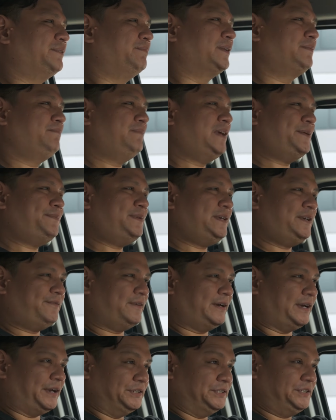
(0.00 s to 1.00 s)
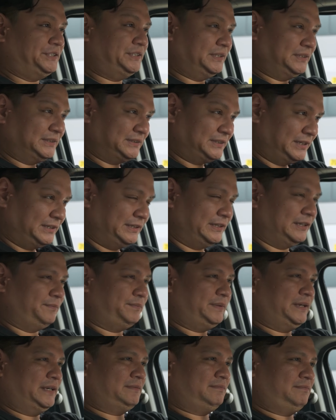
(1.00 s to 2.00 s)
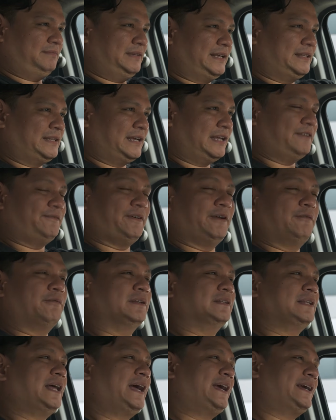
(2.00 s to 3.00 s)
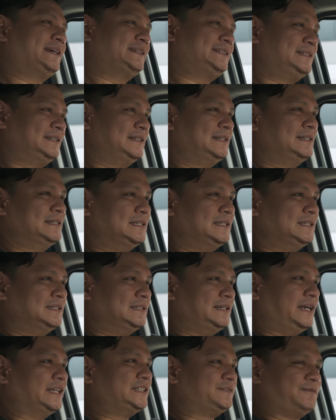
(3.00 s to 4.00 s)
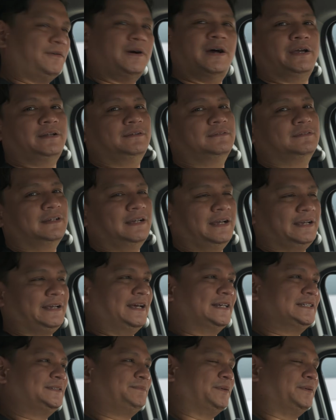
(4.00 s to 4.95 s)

But maybe if I adjust a little bit like that, if I relax, it's fine, I guess.